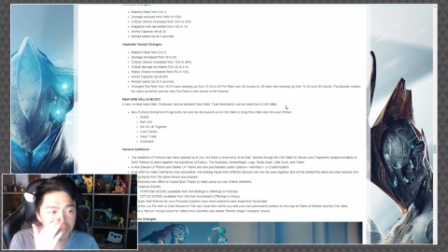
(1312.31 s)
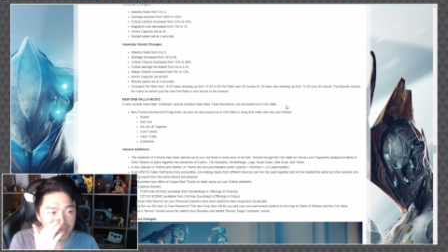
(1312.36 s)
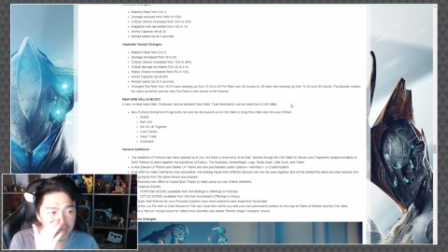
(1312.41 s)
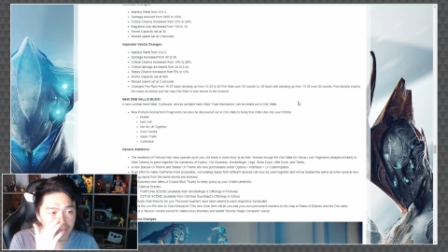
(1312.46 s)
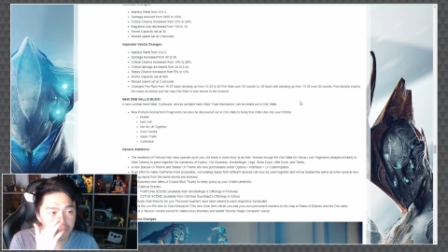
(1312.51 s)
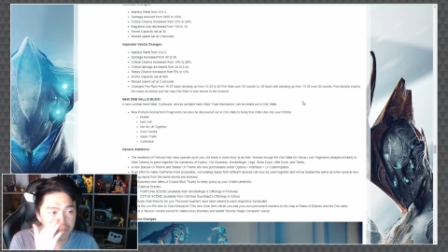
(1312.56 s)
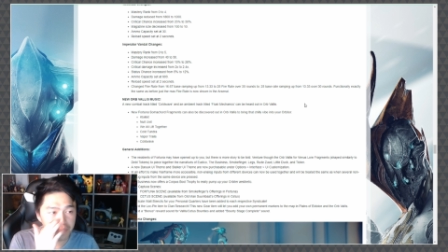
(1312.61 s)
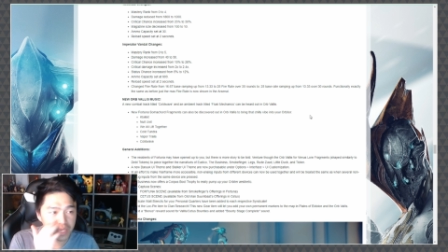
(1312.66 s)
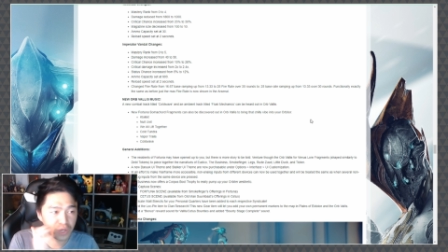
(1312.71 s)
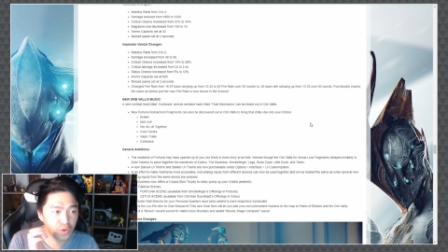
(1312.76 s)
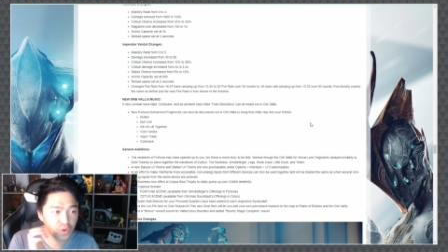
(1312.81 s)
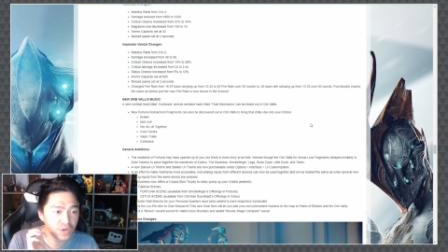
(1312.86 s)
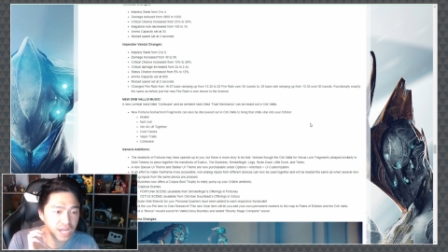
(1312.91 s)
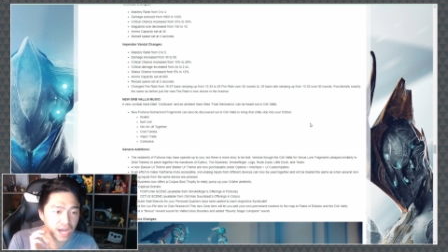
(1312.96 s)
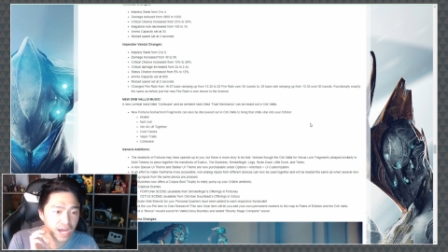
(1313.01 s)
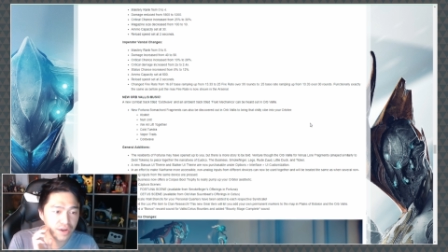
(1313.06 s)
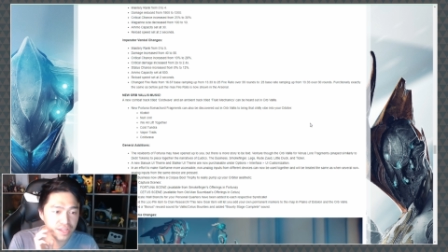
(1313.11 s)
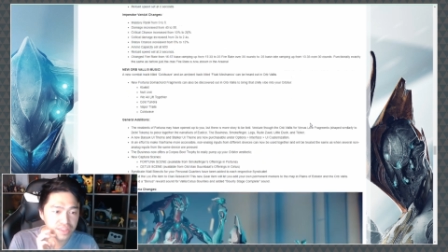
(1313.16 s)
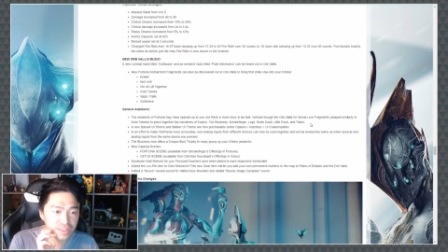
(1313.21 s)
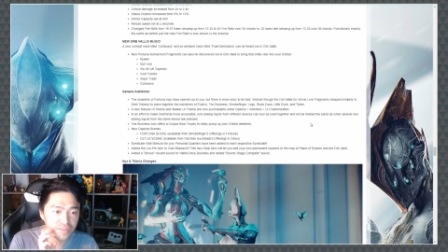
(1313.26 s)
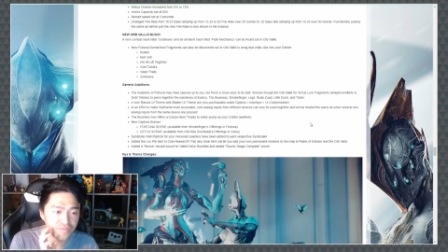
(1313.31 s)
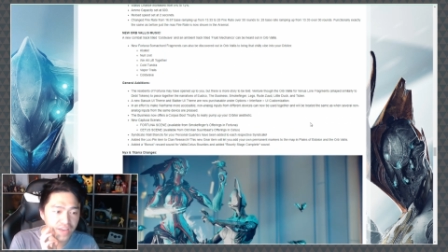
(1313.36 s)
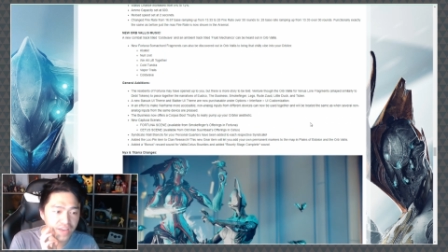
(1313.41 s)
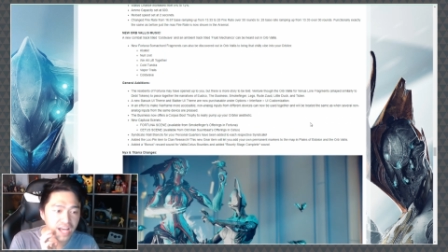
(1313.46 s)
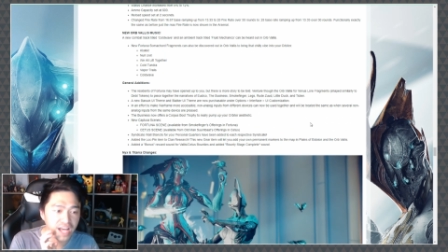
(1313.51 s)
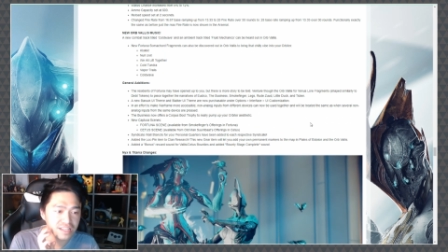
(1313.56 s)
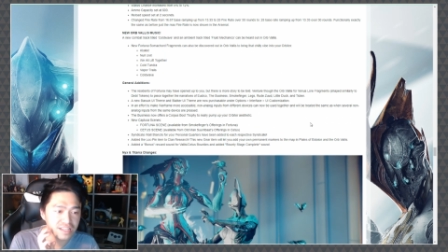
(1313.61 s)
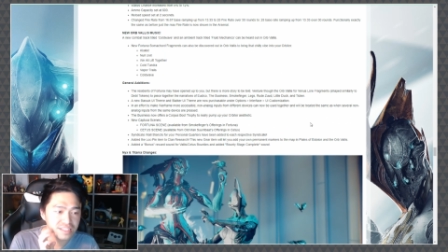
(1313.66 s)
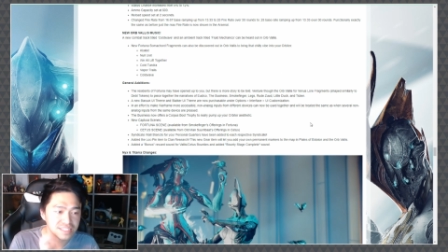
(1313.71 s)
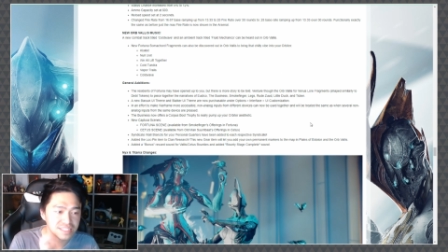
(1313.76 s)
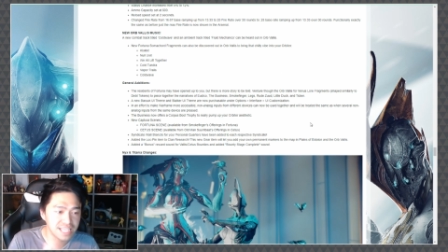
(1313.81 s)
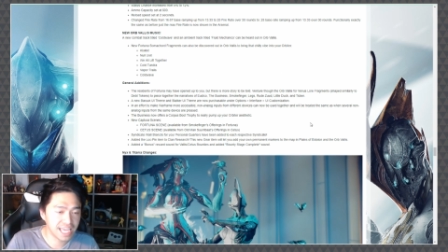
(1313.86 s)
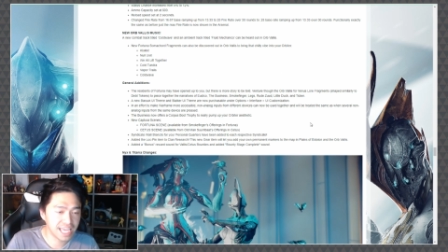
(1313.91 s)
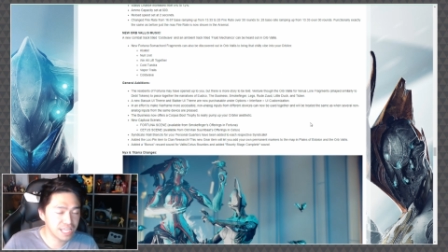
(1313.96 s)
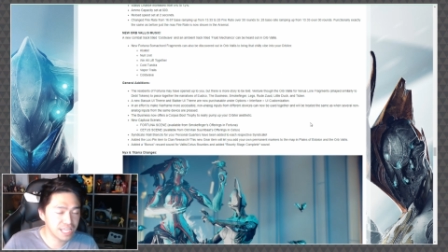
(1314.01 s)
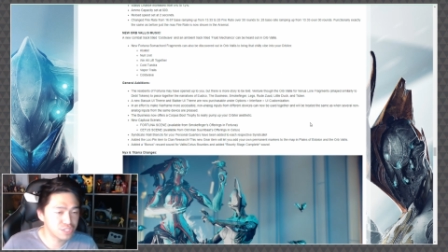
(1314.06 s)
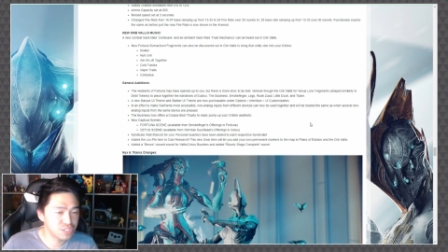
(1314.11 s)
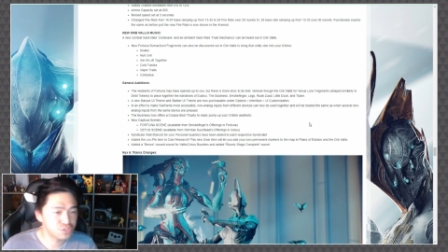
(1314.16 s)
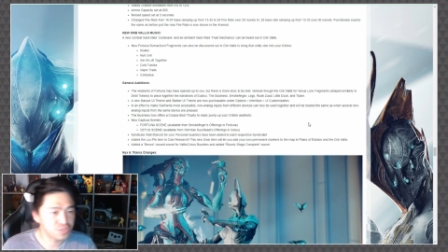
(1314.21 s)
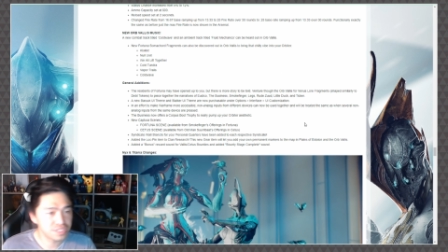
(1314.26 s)
that can be heard out in the Vallis.
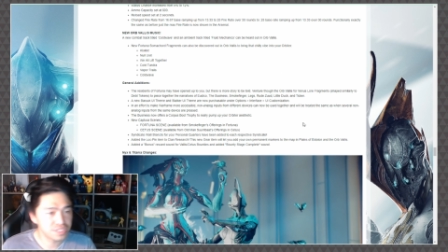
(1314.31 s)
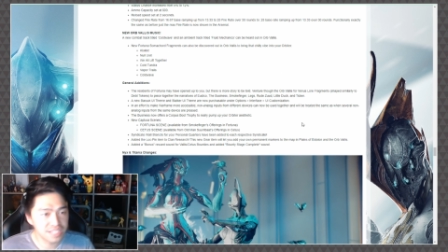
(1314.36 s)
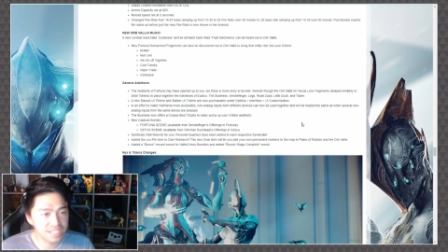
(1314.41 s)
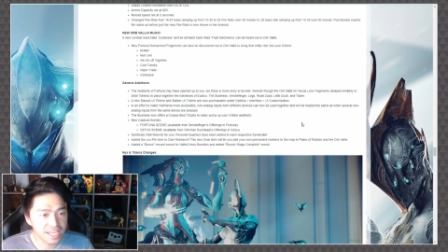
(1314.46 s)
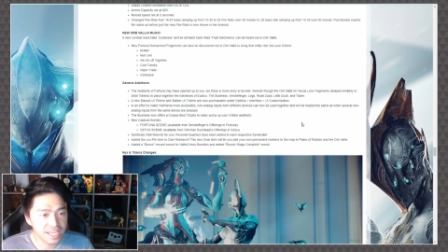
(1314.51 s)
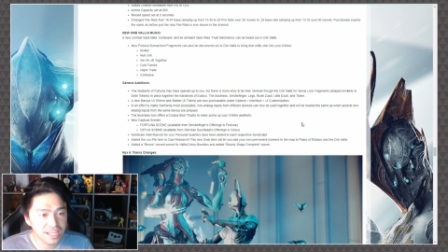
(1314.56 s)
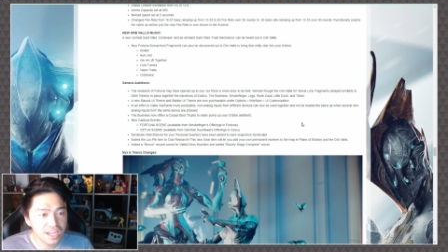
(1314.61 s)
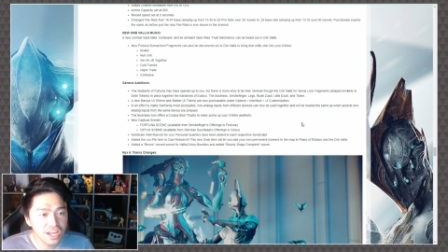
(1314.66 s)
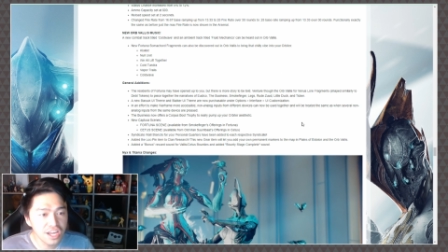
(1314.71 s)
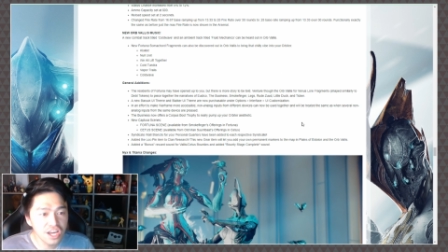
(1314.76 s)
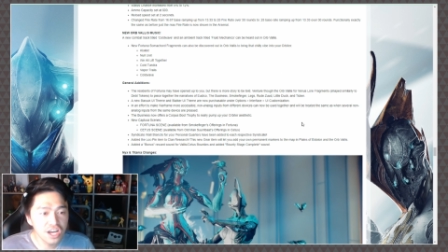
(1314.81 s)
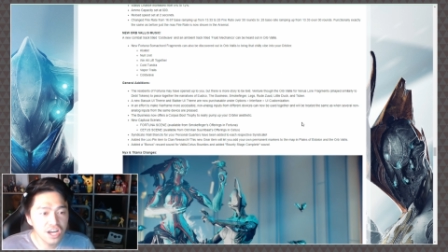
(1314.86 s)
Interesting.